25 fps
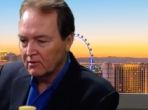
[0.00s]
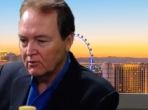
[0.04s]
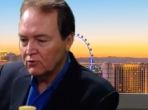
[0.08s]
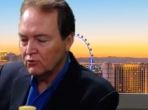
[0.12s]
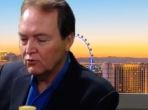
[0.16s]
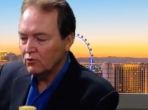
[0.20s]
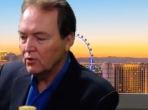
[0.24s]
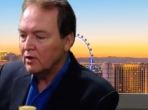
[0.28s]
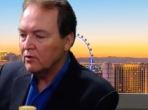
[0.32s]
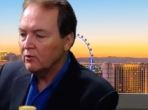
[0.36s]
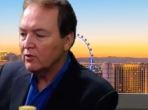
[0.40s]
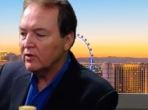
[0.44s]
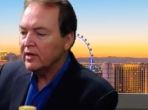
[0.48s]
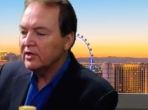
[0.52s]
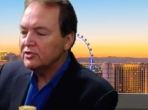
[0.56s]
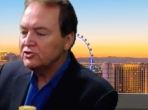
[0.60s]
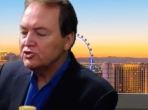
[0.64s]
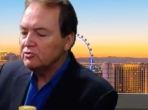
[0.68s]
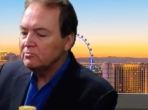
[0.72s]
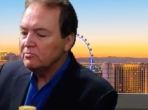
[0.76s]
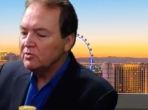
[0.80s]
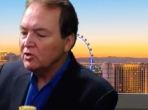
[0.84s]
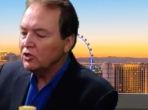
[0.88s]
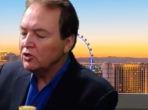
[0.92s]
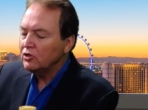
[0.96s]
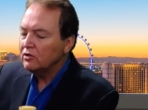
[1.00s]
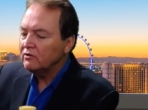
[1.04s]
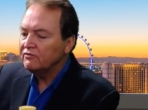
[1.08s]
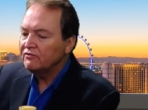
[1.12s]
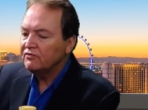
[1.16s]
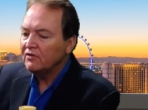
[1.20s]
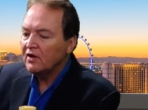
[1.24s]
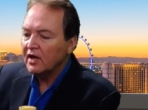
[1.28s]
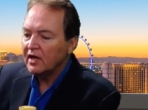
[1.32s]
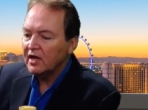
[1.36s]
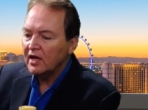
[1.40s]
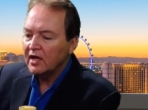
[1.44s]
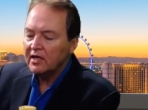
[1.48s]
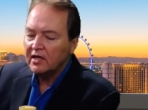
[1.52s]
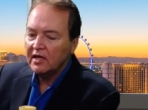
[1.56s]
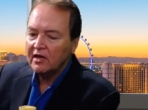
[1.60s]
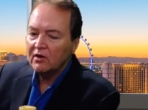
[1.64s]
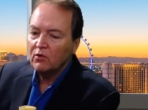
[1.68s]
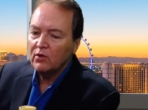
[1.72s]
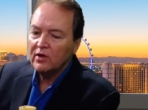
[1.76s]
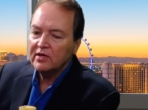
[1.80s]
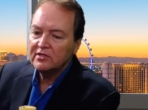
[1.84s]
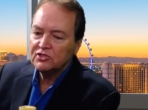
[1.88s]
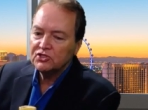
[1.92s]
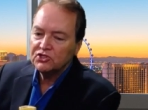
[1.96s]
Great. Well, that should be a good fight. I
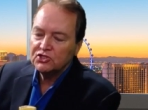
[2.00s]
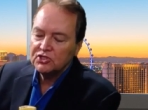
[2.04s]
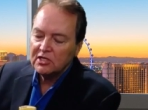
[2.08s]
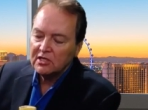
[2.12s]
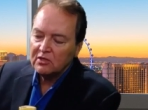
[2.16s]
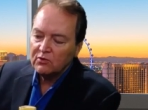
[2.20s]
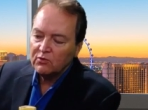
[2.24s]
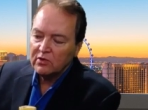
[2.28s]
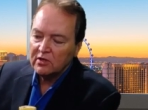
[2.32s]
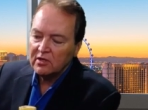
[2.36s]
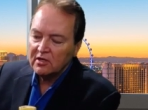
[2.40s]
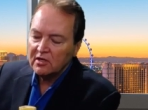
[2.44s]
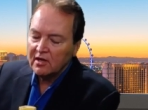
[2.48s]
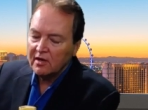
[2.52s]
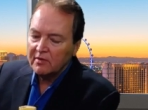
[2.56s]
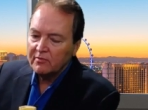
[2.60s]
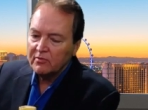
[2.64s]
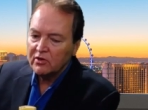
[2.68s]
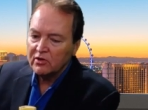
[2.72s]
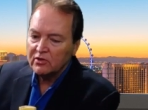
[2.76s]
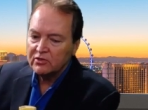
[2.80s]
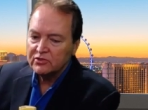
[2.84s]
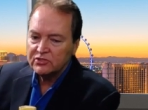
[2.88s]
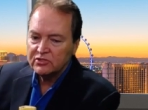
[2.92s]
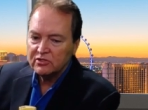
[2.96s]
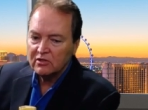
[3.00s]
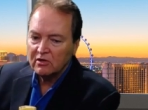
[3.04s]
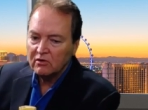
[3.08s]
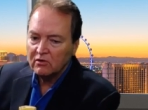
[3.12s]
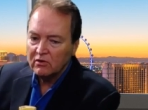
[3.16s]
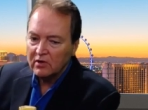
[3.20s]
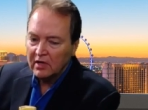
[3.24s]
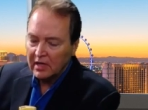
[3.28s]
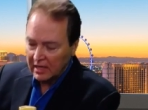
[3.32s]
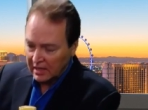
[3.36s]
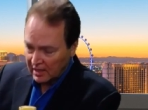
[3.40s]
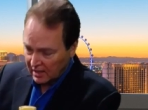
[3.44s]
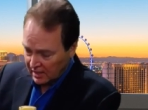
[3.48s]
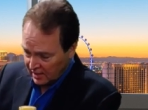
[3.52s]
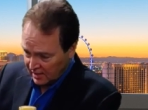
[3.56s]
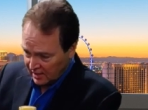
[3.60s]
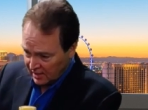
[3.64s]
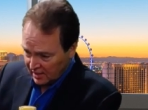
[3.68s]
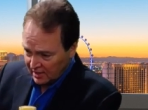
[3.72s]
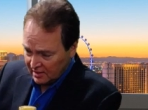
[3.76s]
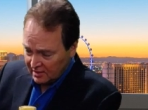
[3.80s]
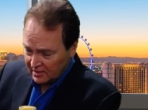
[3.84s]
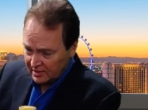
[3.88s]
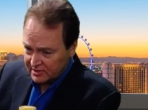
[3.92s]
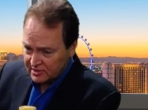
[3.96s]
can't wait to see you when you come here. So
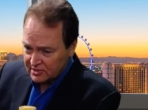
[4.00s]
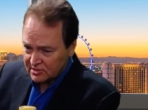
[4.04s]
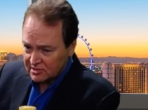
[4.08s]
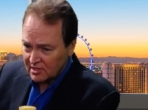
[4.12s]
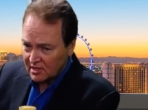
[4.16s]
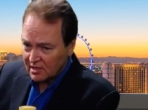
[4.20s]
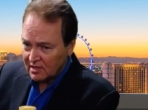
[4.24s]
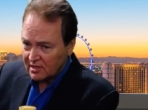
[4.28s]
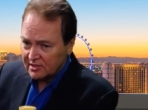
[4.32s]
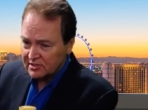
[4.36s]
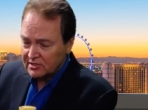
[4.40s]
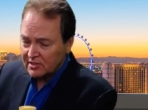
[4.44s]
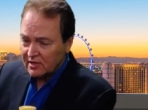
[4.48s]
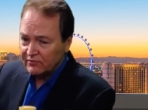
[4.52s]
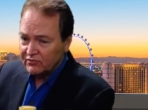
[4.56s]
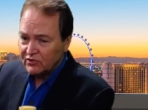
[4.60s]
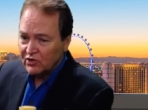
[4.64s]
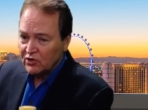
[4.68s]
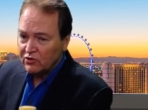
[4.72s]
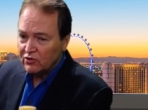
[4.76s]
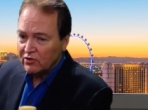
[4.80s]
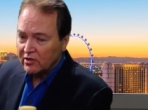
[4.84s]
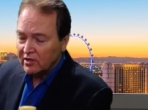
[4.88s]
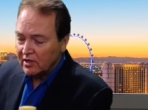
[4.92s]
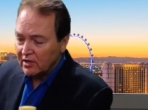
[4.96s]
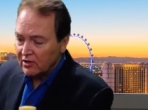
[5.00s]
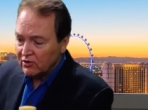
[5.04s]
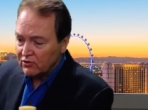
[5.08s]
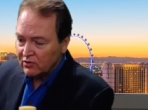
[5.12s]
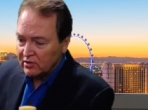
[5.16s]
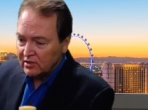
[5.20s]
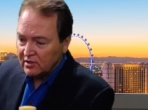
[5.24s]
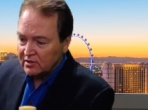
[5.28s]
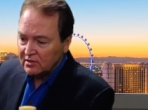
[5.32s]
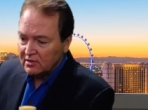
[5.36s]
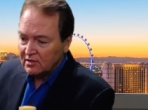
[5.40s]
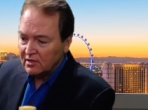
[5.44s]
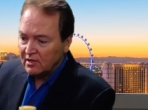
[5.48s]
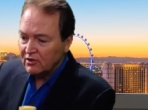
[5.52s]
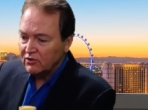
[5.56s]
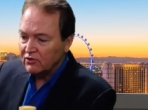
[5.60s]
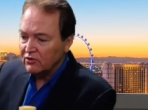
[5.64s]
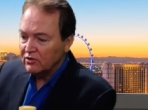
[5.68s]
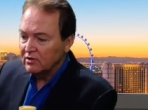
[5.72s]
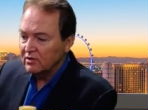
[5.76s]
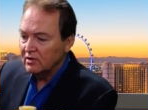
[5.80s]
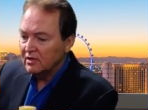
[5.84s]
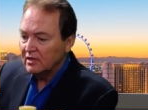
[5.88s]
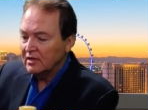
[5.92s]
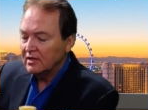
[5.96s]
let's have dinner together, get
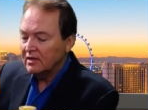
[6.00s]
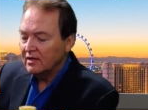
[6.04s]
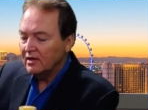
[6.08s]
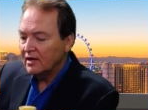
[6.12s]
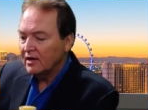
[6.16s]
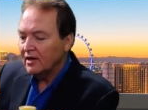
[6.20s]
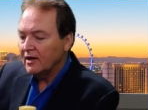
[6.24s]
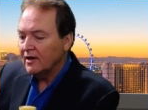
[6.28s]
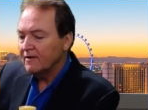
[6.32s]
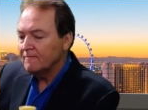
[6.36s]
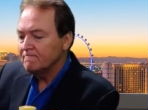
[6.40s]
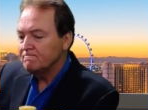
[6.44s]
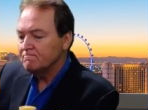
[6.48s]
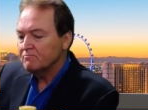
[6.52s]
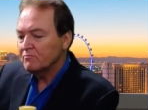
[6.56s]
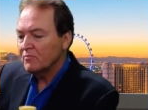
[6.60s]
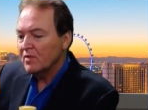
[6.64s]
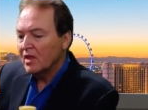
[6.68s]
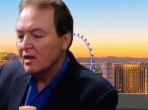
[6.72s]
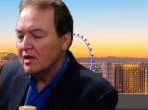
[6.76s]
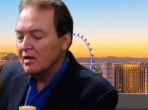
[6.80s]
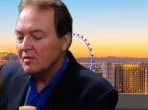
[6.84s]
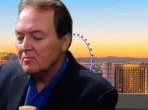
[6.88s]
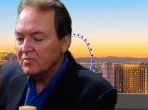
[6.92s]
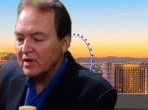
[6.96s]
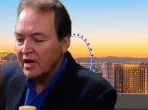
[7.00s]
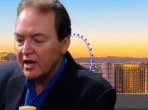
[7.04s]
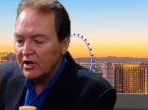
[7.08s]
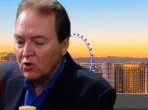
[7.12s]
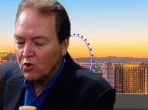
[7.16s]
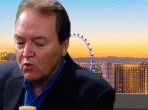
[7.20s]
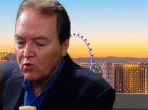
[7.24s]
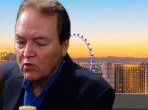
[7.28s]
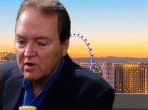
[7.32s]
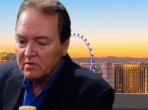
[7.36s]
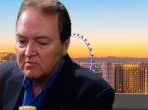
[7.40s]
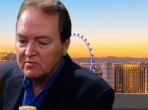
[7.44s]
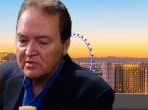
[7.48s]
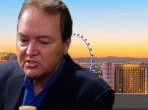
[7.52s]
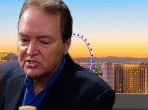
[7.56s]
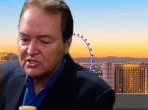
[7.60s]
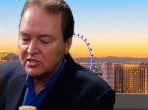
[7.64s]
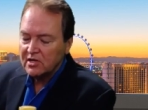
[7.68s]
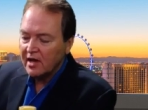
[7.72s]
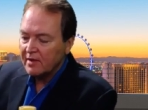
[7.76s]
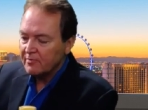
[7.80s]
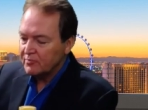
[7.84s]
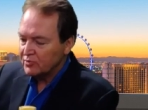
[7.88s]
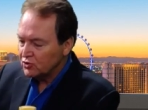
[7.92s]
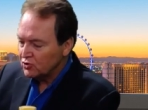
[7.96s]
together. But I don't want to miss
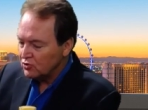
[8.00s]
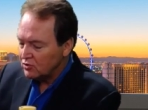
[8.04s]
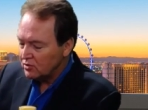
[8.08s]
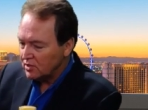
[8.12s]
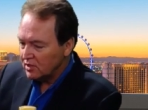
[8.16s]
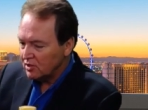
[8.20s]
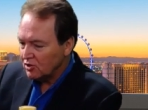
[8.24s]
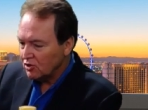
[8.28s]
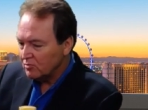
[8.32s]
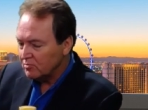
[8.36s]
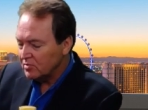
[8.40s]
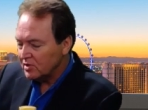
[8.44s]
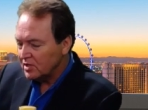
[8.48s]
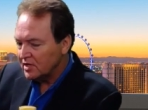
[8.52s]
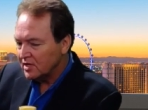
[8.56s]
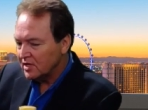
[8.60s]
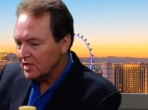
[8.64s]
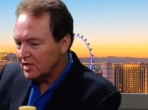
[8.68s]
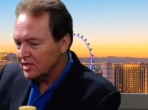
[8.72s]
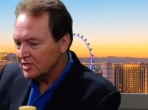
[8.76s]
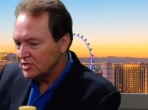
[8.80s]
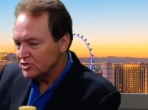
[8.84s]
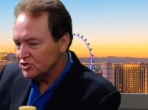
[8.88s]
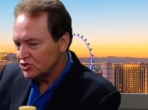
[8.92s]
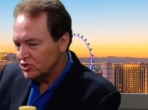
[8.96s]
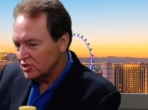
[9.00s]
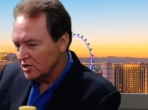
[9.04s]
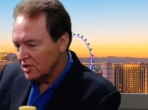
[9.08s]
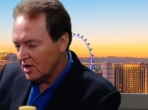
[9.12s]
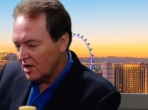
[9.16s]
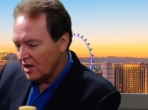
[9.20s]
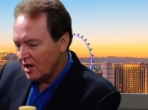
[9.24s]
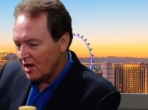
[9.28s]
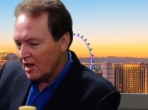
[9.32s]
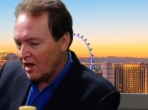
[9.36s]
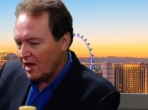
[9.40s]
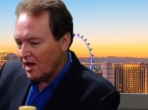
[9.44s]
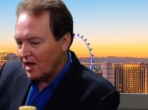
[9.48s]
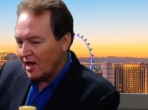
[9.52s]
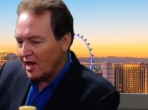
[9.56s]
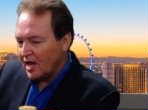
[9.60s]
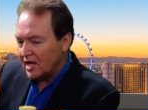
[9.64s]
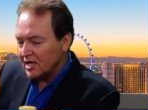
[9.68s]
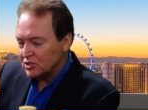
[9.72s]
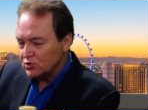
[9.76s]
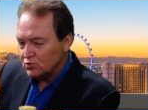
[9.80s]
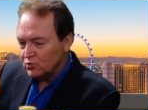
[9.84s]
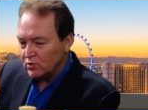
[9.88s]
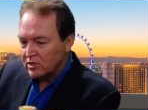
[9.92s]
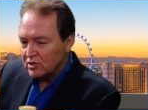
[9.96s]
an opportunity here, because
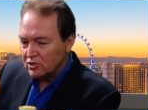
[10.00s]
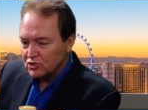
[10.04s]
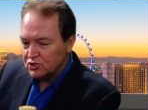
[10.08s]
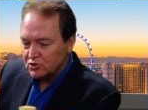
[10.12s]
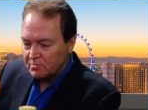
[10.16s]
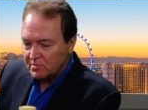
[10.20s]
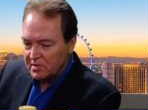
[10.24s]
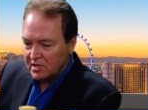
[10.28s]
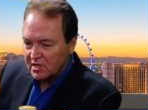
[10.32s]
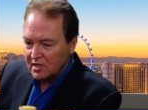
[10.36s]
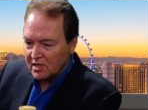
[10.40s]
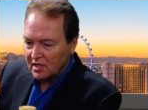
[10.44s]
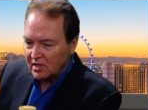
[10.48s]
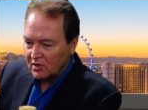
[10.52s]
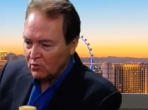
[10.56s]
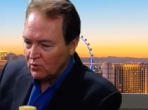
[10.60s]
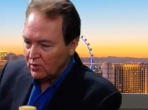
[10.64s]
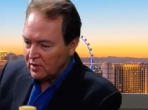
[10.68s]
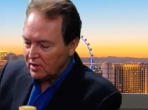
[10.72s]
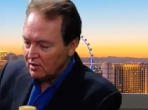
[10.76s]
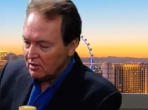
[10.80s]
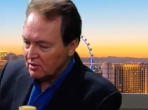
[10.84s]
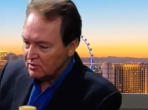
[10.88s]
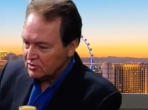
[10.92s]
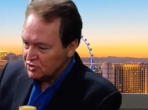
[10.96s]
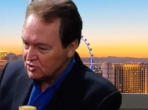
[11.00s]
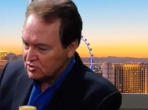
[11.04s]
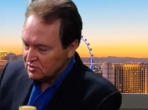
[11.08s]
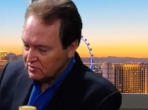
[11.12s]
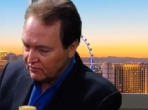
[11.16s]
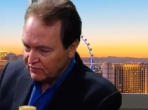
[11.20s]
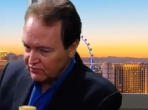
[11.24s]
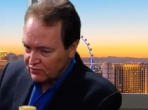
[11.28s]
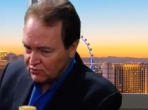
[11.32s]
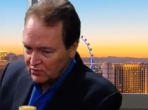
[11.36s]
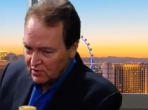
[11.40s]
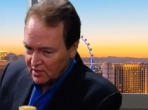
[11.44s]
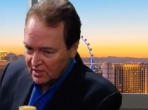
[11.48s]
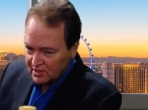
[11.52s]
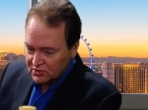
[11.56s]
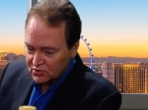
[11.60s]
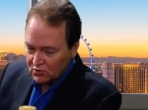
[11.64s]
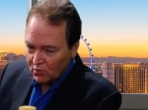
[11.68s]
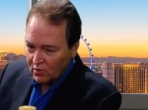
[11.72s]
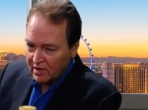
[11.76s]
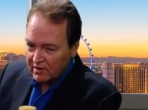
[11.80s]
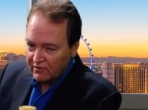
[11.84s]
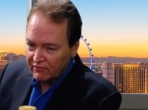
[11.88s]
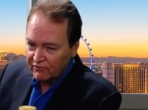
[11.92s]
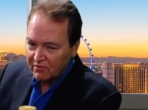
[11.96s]
as we are speaking, we are just a few days
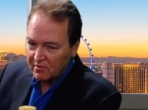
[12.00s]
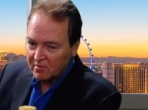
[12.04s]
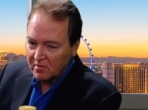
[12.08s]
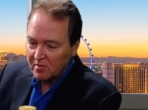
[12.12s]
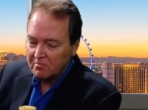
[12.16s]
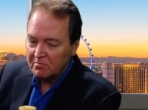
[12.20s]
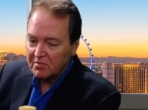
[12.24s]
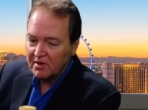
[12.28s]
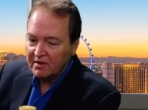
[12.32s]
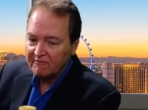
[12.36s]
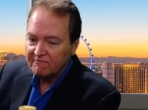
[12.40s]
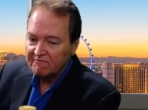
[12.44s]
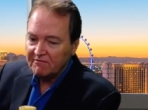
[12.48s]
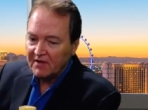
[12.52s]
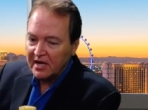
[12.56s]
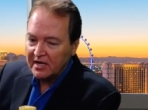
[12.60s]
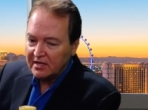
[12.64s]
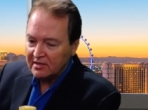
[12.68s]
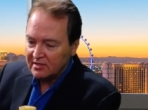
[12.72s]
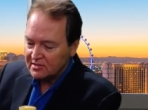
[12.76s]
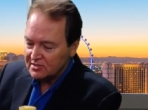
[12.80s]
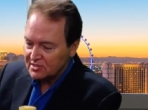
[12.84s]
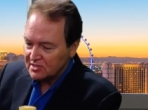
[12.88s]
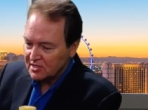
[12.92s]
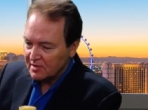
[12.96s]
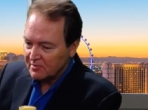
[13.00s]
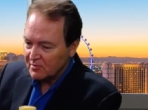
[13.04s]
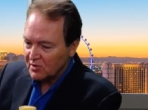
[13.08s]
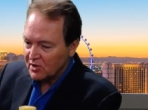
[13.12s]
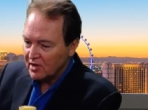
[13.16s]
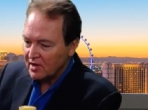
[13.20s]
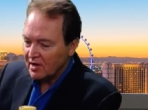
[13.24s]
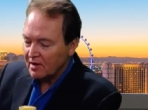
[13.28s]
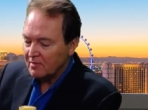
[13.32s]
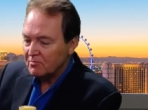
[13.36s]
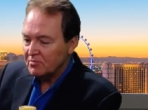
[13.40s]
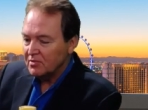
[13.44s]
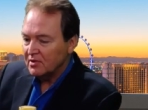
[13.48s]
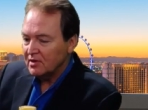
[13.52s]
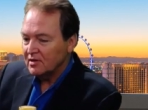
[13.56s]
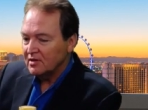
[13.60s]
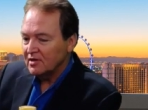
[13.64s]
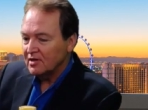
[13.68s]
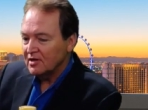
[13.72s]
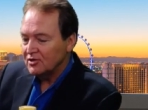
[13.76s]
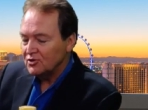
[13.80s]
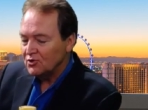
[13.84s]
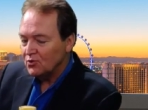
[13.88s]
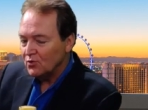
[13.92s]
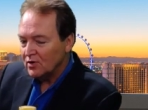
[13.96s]
away from a big fight that's coming up. And
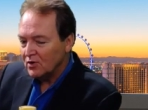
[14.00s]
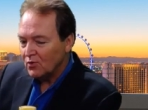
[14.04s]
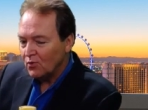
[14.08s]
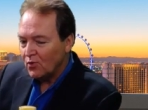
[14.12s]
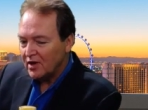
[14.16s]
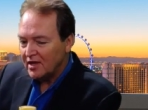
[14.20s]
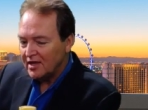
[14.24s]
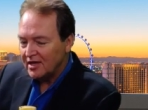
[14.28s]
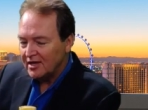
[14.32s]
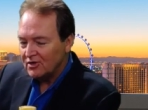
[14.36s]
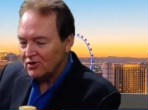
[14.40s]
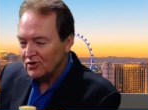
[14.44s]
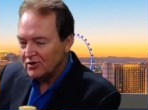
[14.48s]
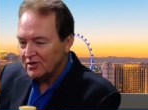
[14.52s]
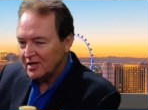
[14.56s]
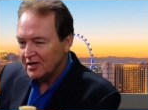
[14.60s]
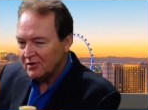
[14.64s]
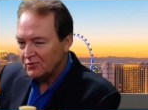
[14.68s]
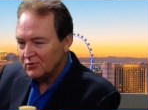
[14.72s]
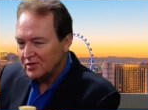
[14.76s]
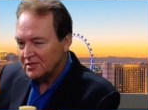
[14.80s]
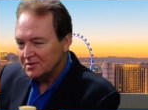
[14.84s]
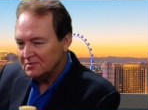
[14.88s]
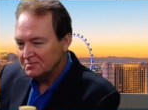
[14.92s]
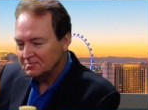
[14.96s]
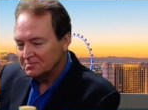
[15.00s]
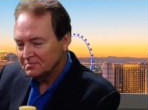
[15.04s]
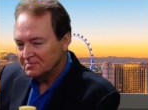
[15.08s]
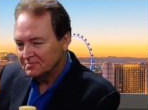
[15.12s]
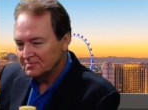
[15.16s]
do you want to weigh in on that one?